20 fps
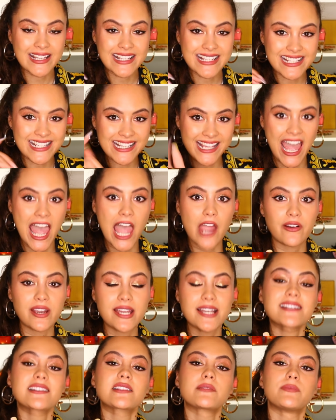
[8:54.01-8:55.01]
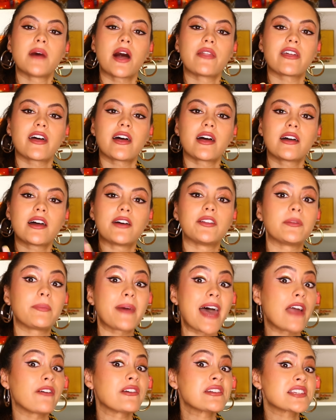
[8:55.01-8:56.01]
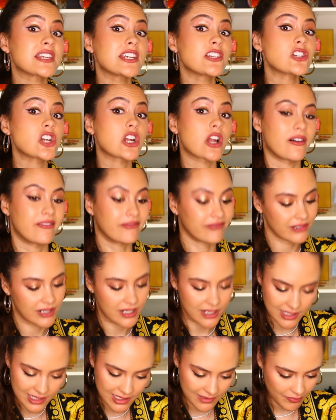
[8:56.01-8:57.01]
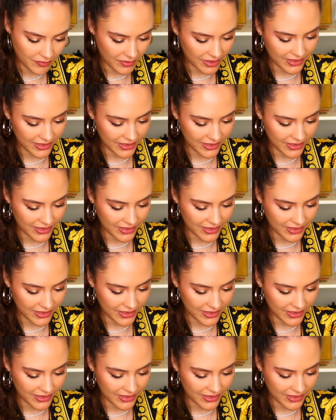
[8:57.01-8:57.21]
Scariest mother at the parent-teacher conference.